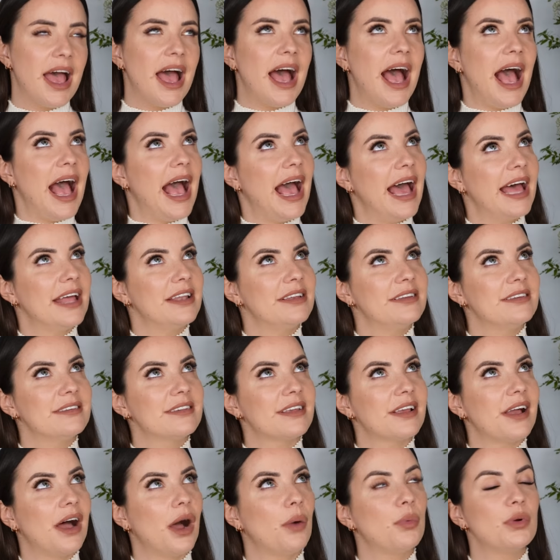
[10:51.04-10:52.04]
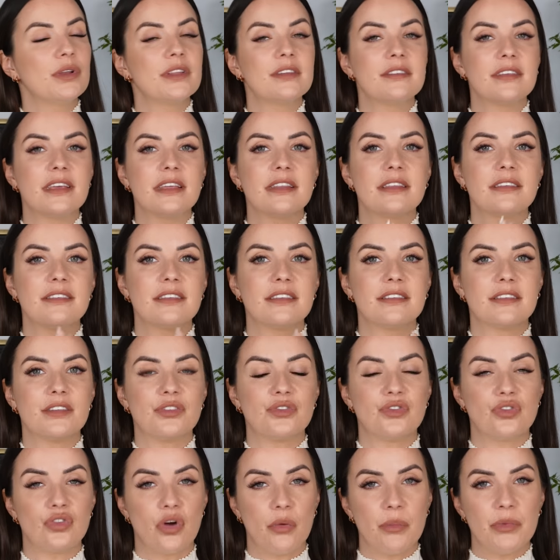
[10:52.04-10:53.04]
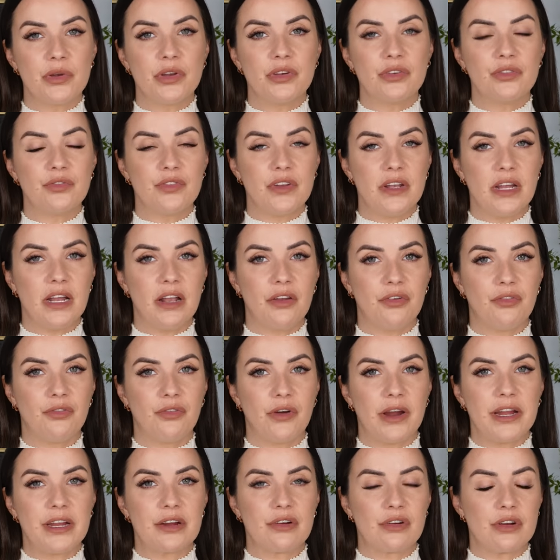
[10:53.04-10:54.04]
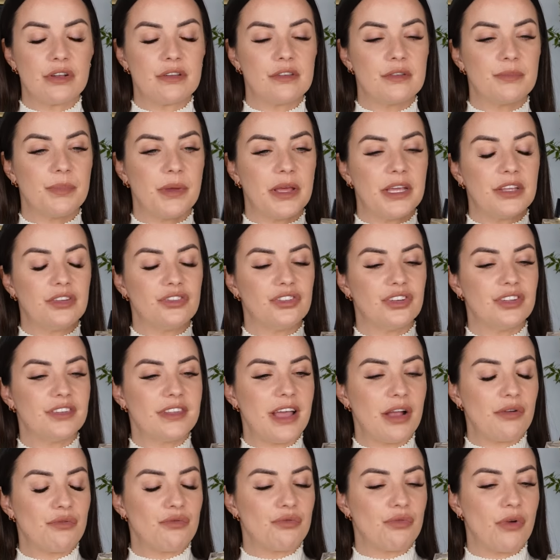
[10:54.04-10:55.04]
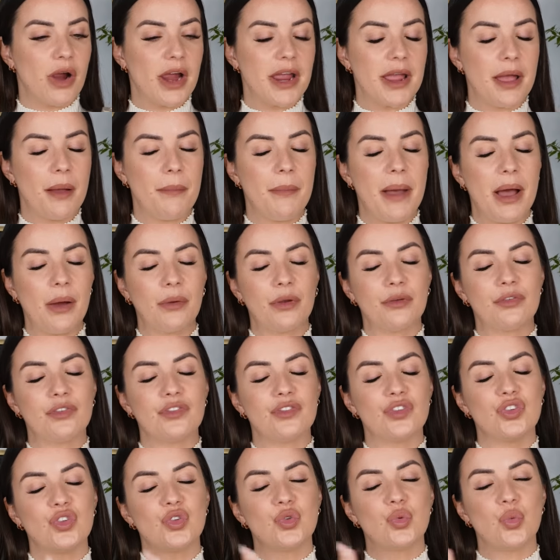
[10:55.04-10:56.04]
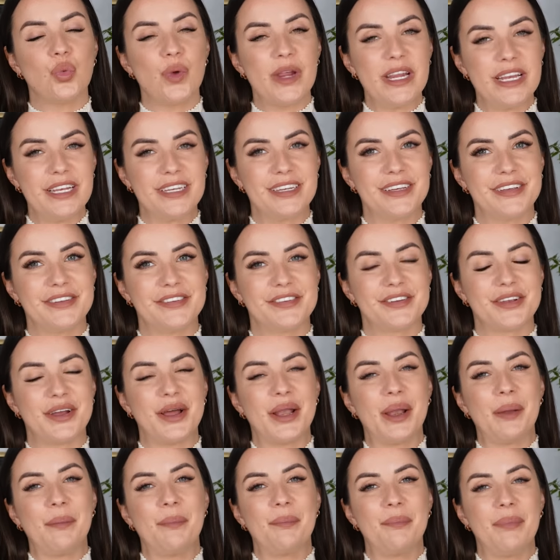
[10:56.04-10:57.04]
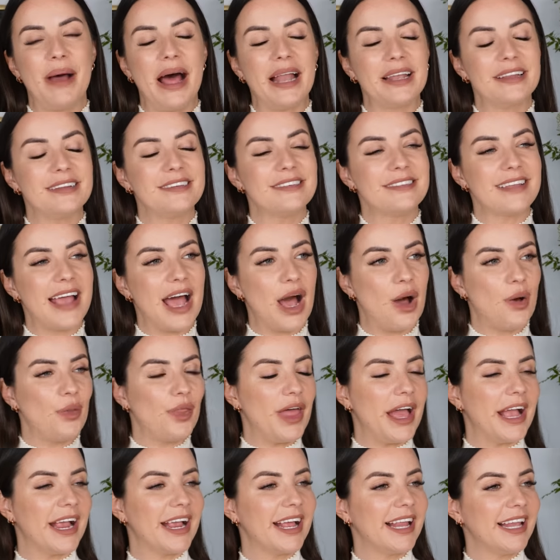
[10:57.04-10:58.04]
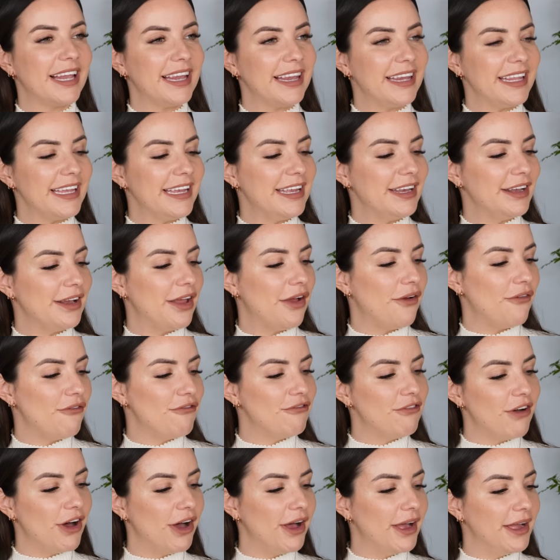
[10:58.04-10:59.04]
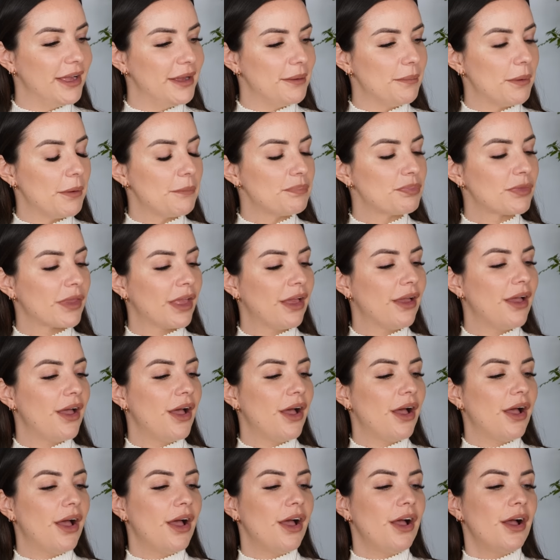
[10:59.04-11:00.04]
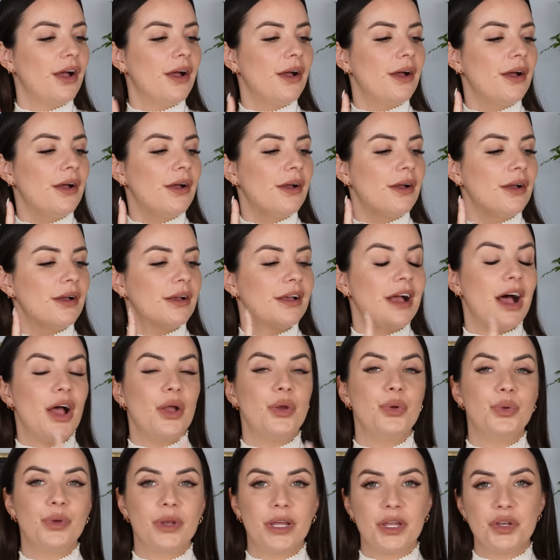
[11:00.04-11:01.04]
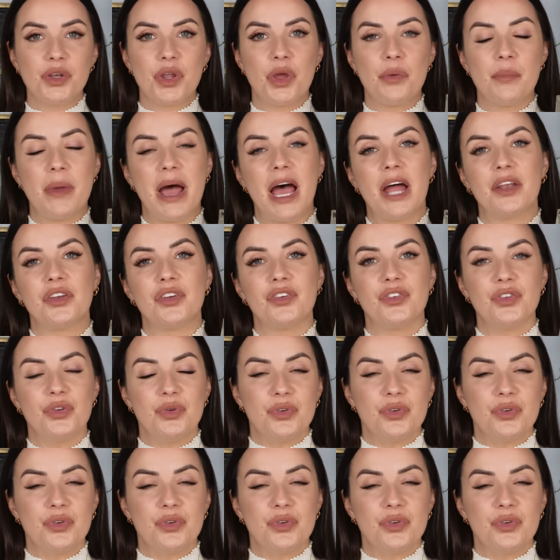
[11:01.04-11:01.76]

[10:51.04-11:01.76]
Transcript: And I wouldn't say this is a dominant vanilla fragrance, but it's just that right amount of sweetness to kind of balance out that clean vibe. Nuit Nomade do